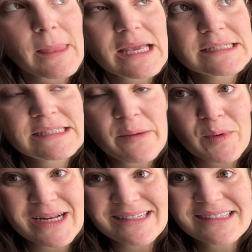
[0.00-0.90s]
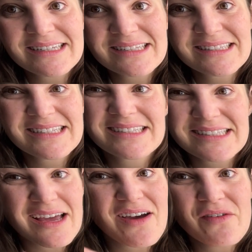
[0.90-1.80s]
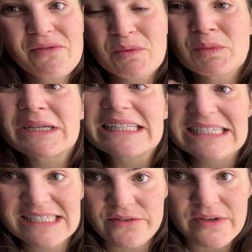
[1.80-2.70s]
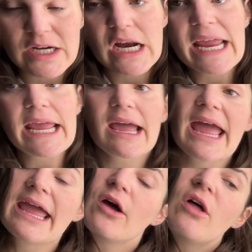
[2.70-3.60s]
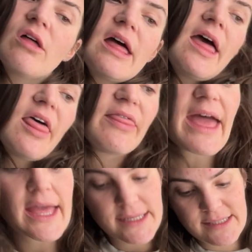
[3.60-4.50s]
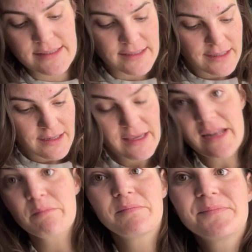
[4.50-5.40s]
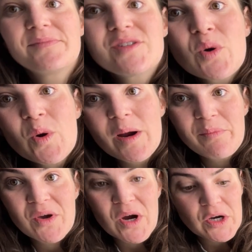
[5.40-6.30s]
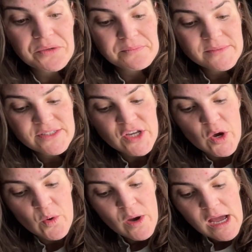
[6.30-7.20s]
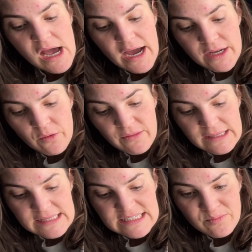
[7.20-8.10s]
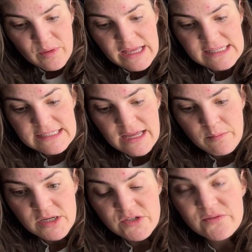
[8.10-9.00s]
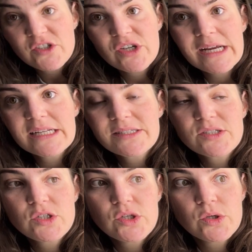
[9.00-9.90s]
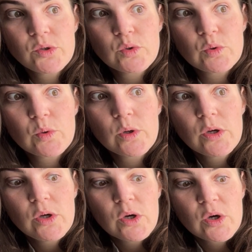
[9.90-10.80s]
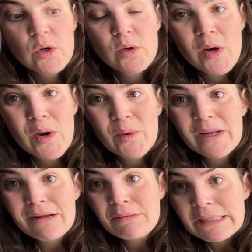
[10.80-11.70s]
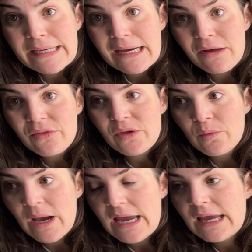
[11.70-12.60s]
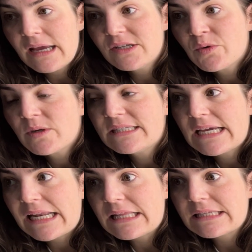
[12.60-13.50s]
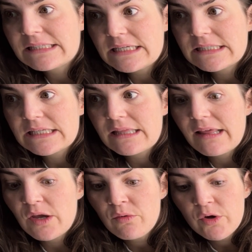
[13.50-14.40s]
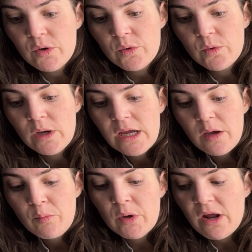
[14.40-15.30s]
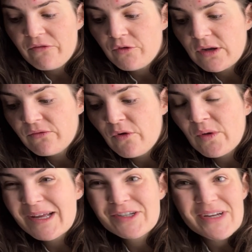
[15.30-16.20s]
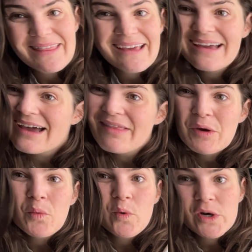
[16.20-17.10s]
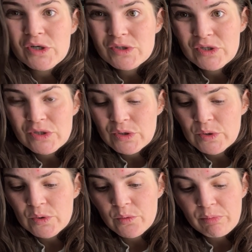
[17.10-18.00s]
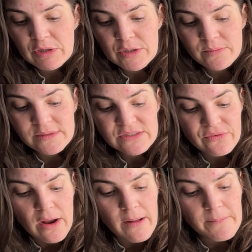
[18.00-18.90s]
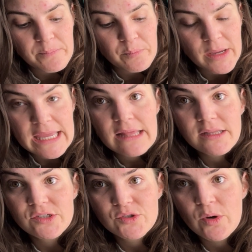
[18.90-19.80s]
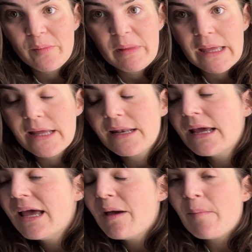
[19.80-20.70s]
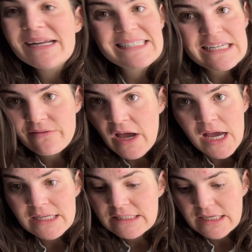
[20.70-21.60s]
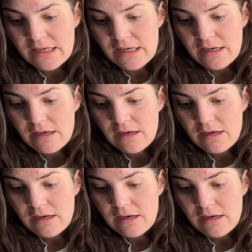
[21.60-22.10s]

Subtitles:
separate incidences of really severe hail that kind of tore up the garden. So I don't think these plants had much of a chance to grow in a really healthy way. Towards the end of the season, they grew, put off green foliage. I think I got like 1 or 2 blooms from my Caitlyn's Joy plant. My Diva didn't